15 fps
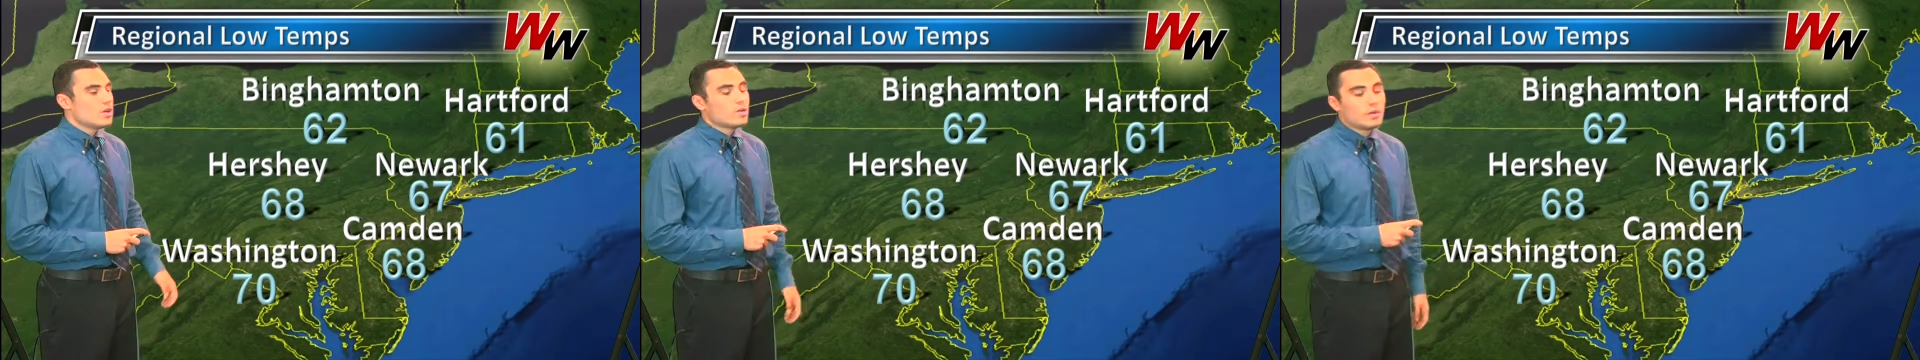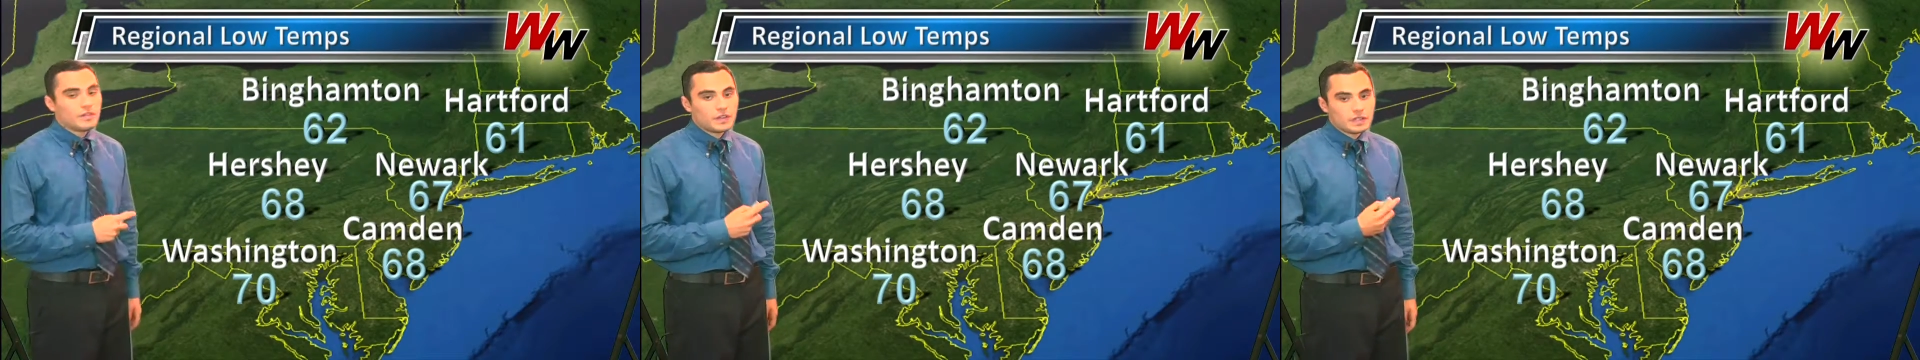
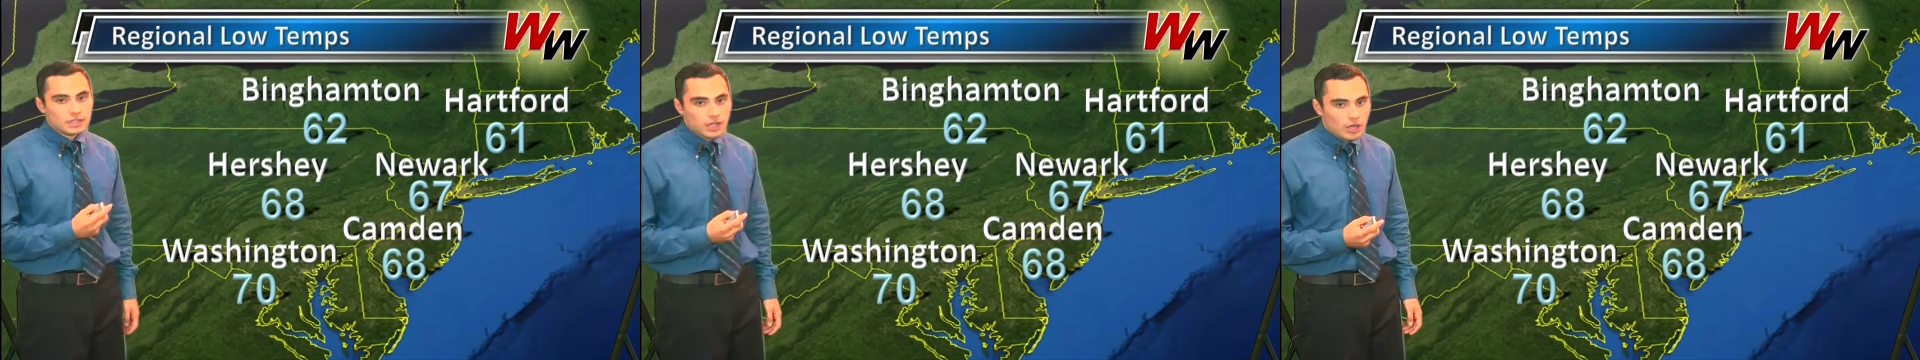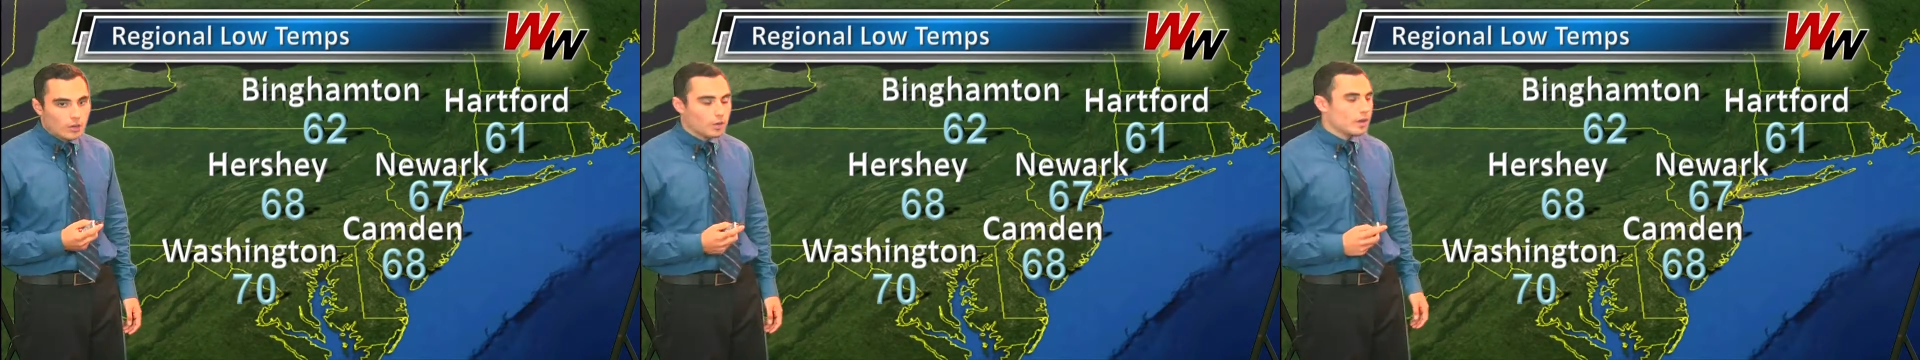with a
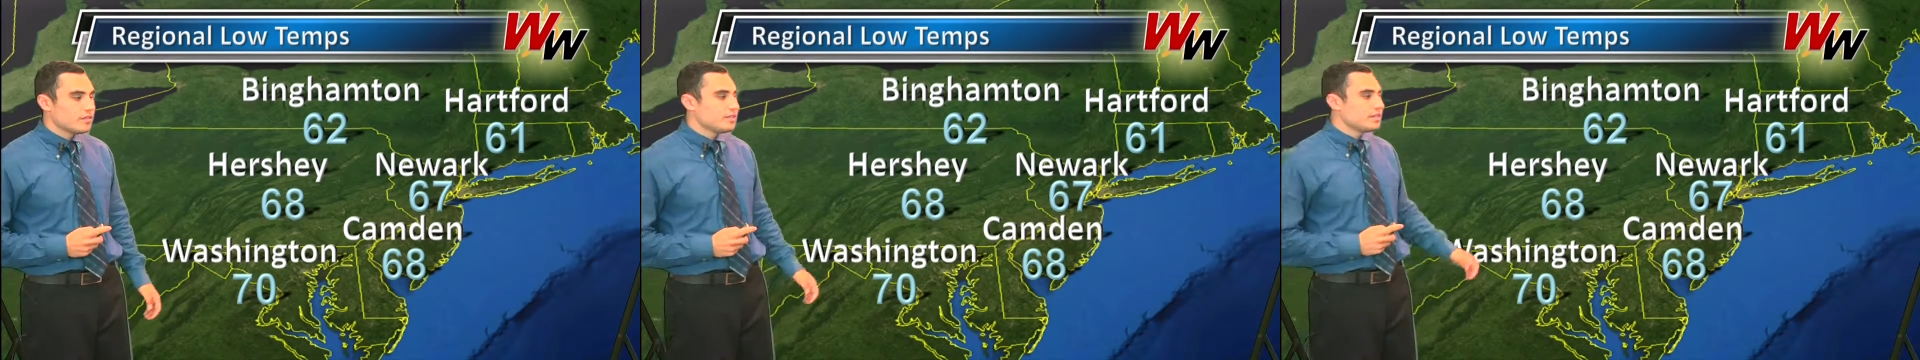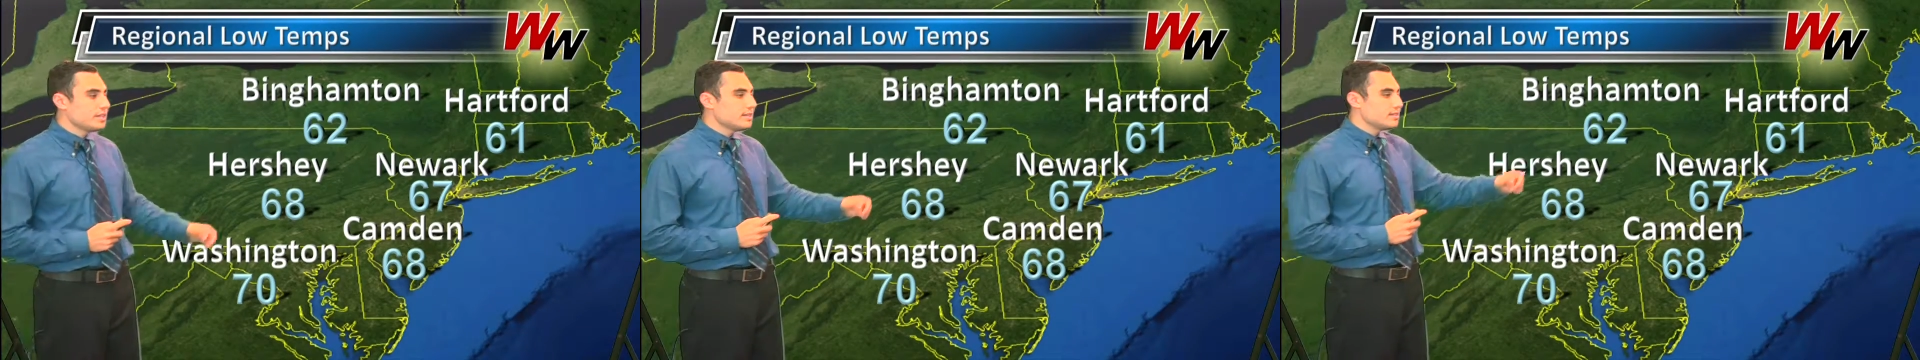low
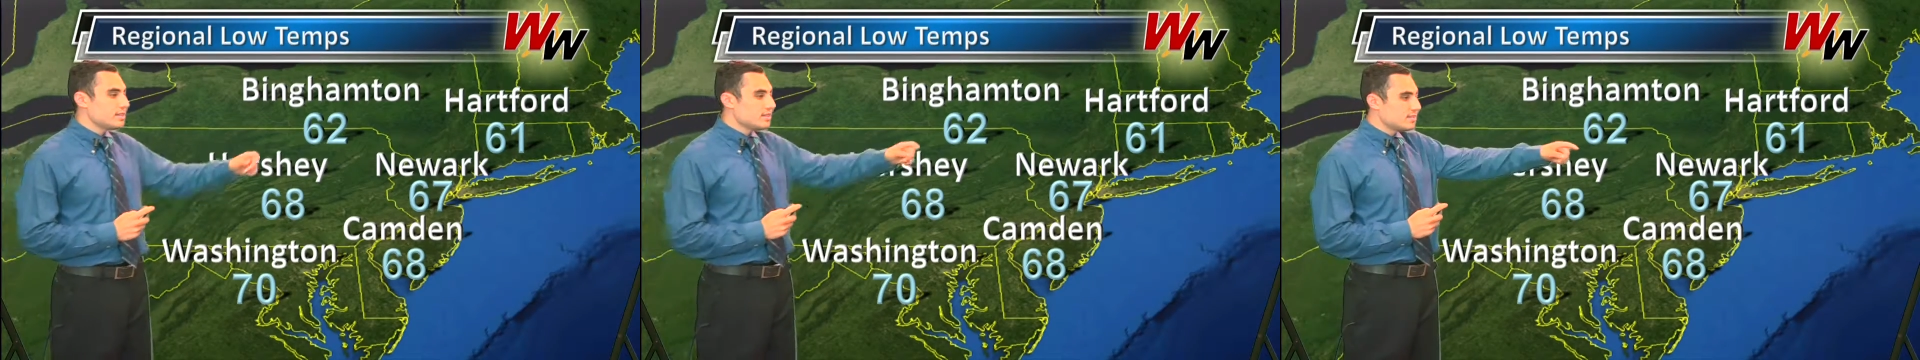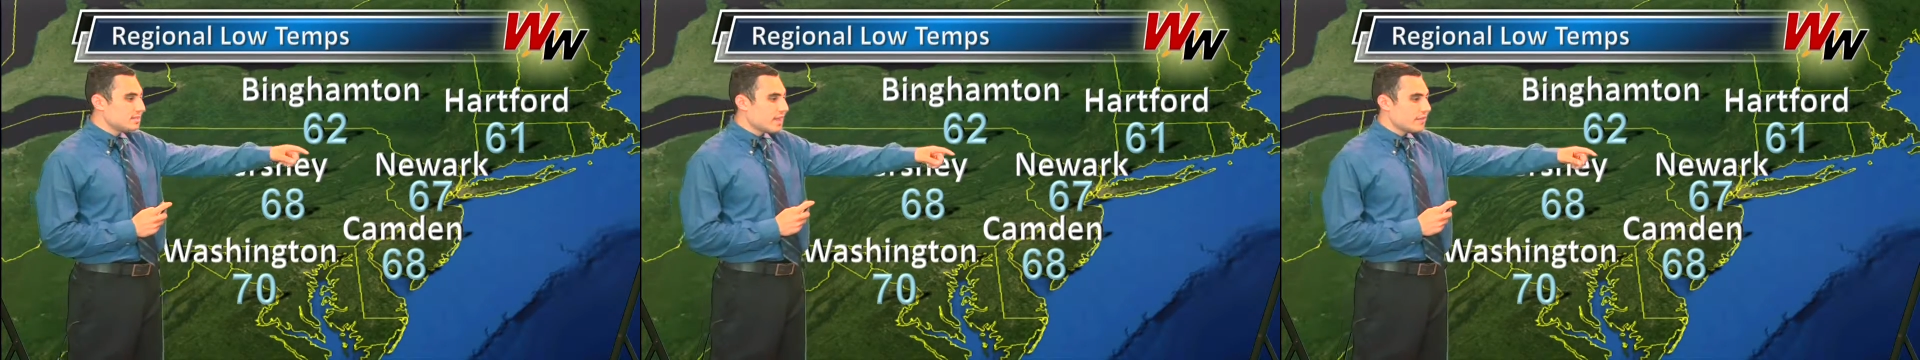of
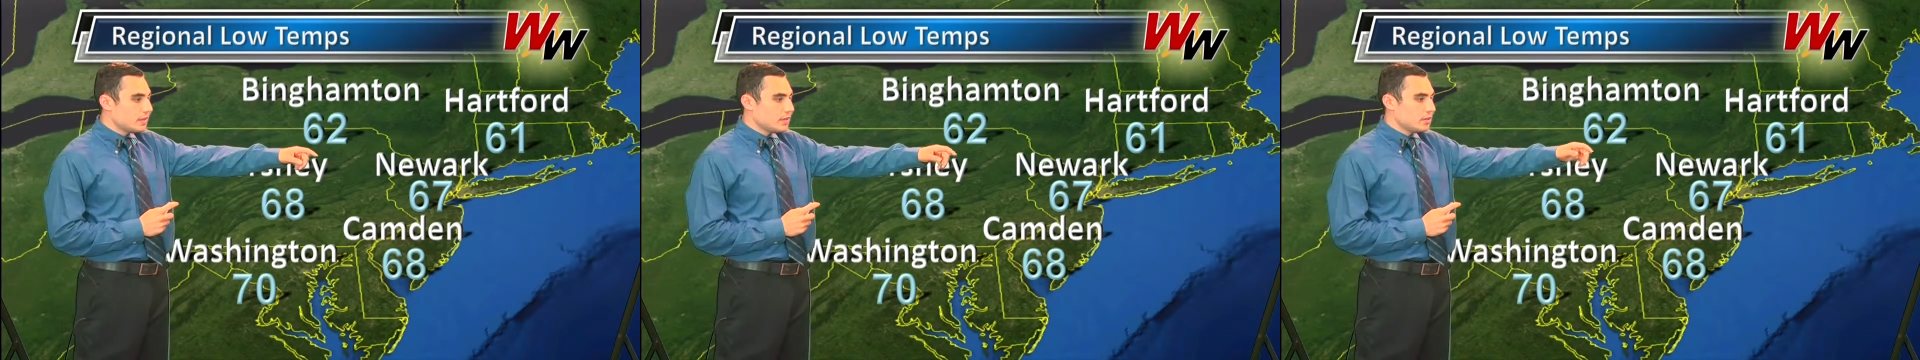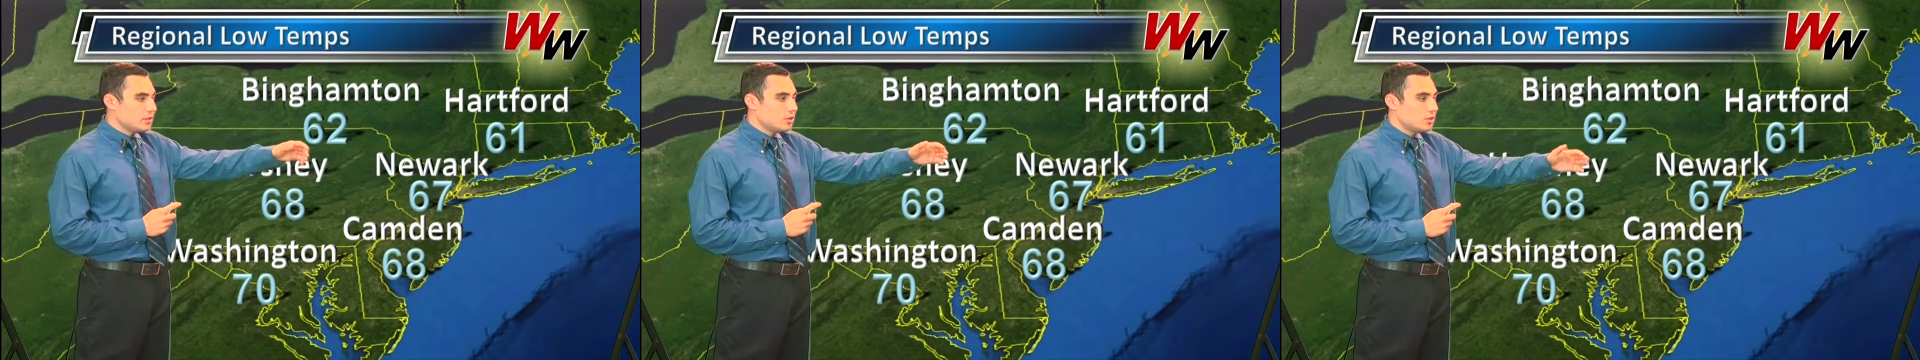
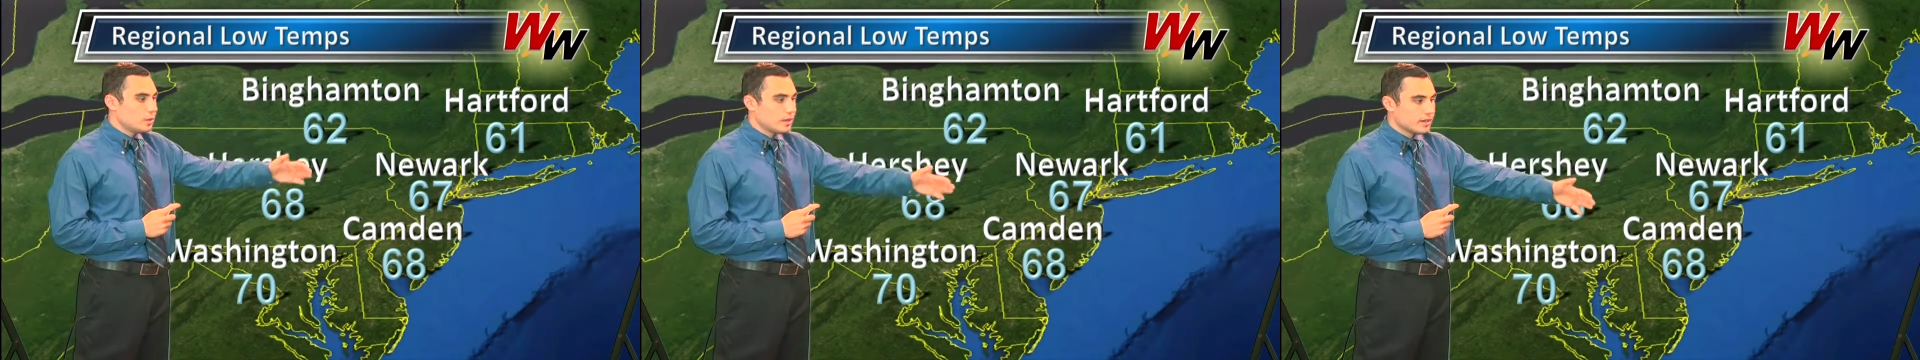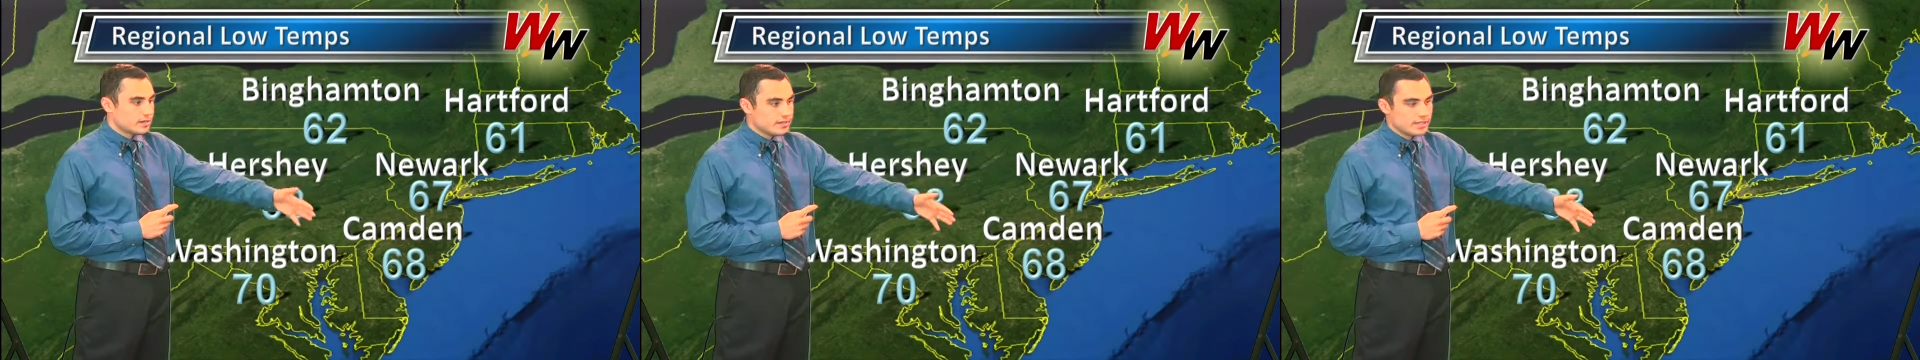67 in Newark,